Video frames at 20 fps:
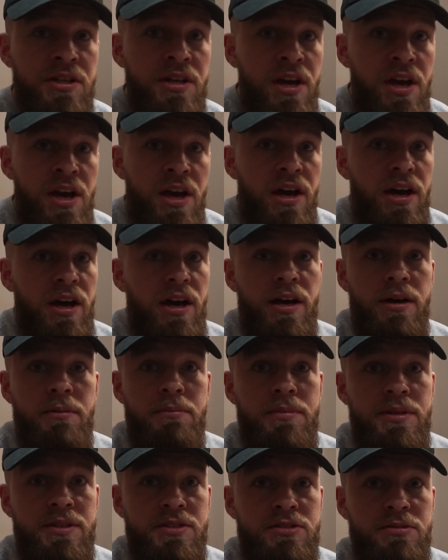
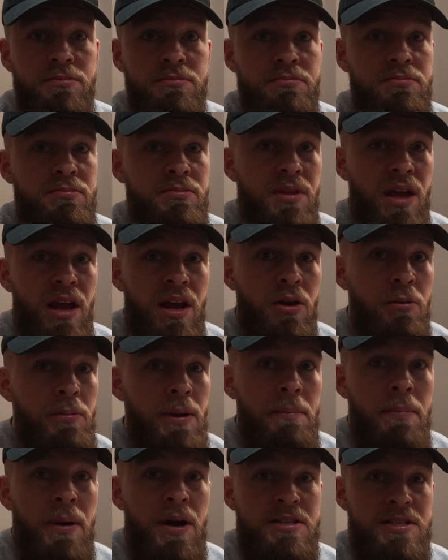and some a little
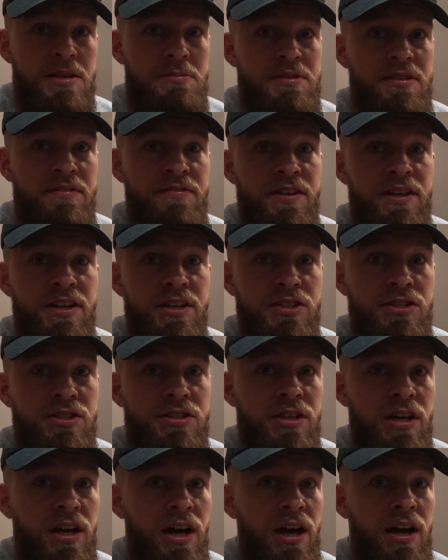bit of biceps to
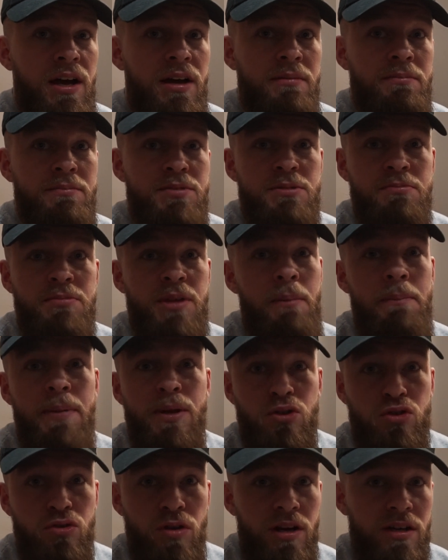finish, some
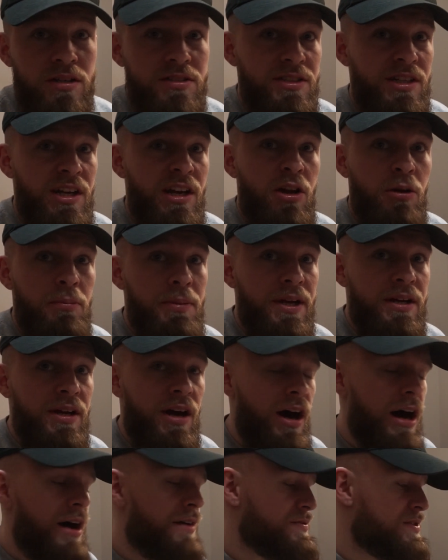dumbbell shrugs and a little bit of
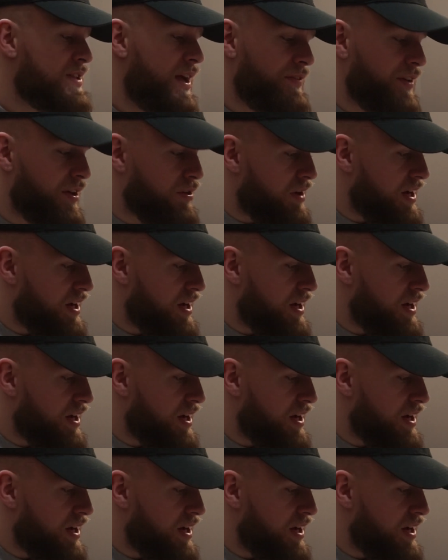calves. Nothing